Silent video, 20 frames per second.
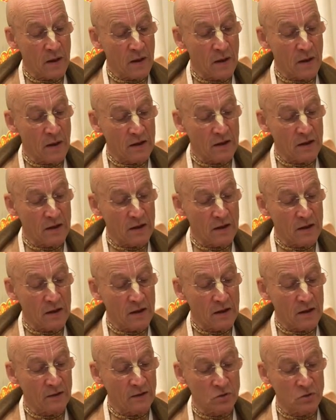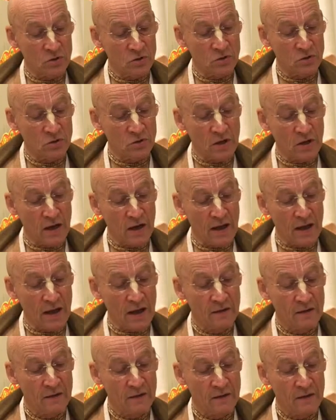is a must
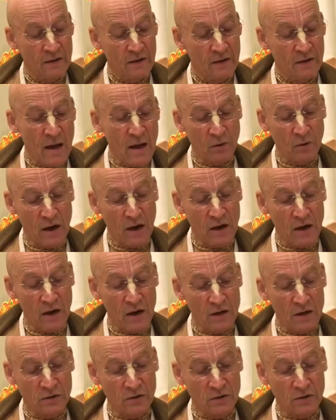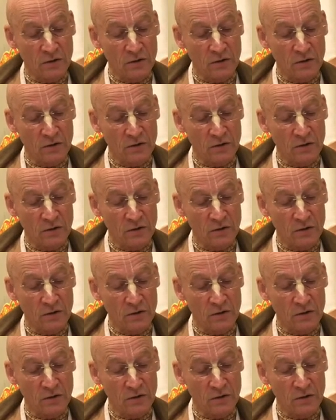celebration for all his followers.